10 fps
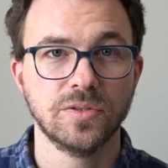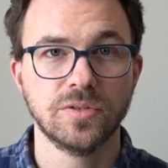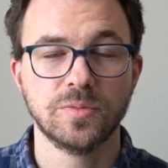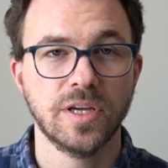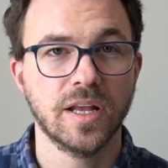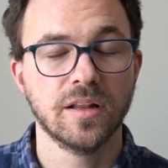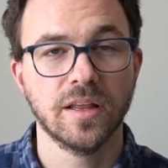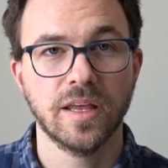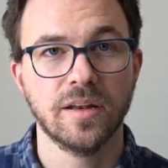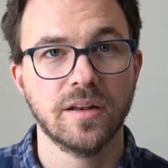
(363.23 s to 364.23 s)
YouTube channel
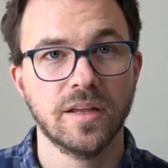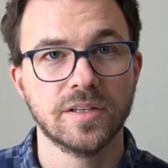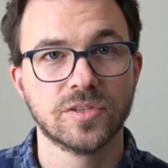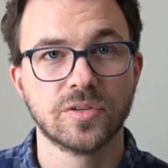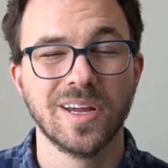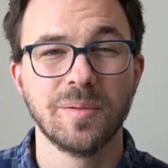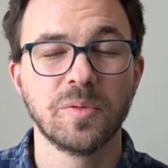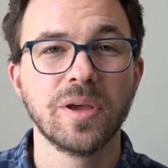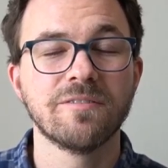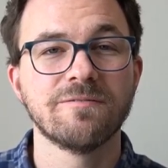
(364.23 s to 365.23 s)
and Instagram, and
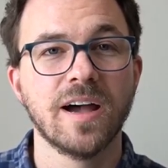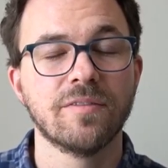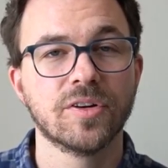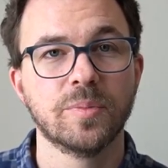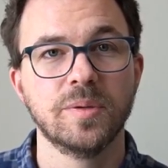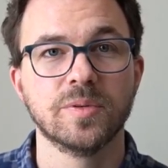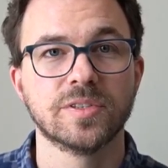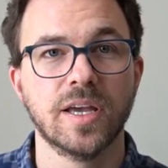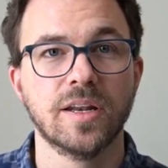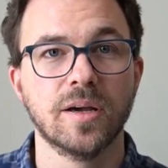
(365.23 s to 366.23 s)
we had five hundred people
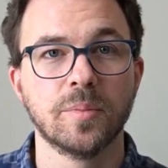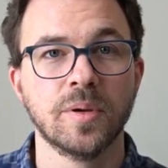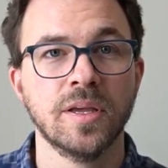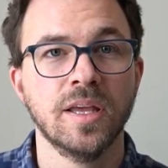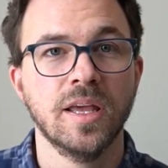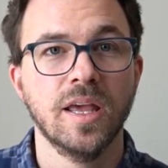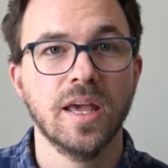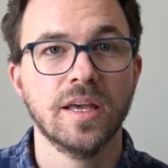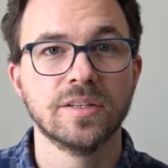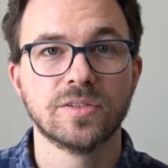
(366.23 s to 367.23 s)
sign up.
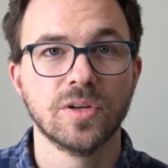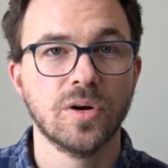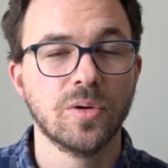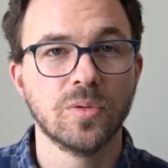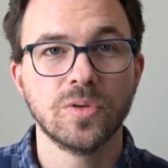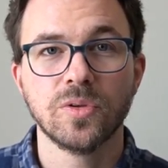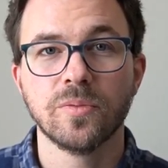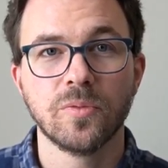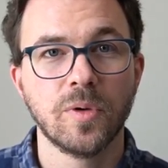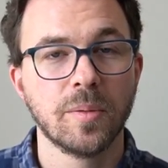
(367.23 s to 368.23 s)
And so
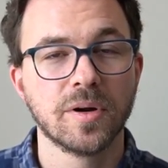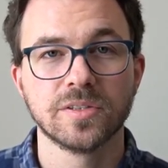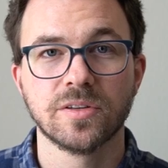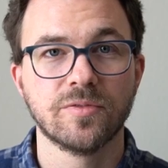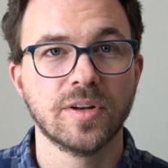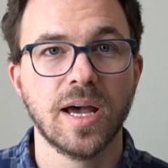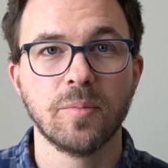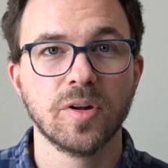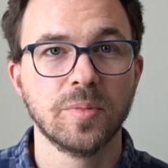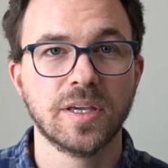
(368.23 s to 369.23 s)
webinars are
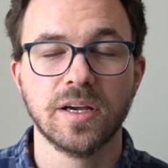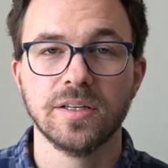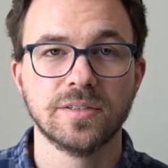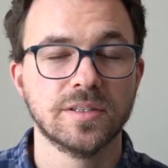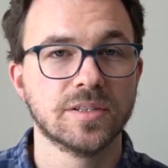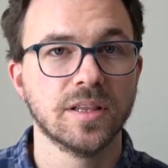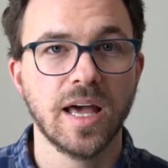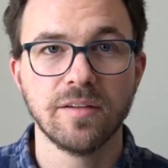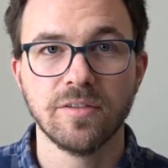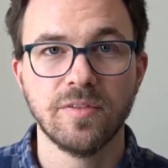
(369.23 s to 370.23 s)
phenomenal because it's a
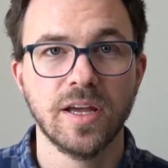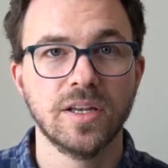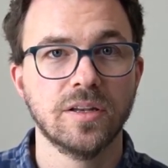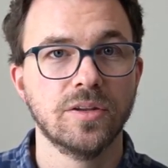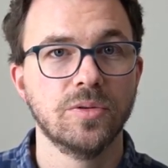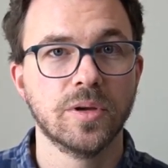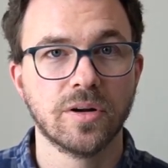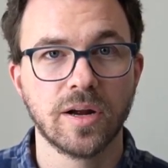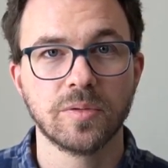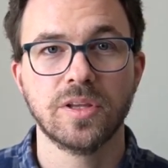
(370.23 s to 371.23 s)
live event, you
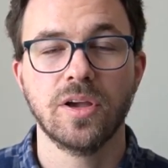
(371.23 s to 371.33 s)
interact with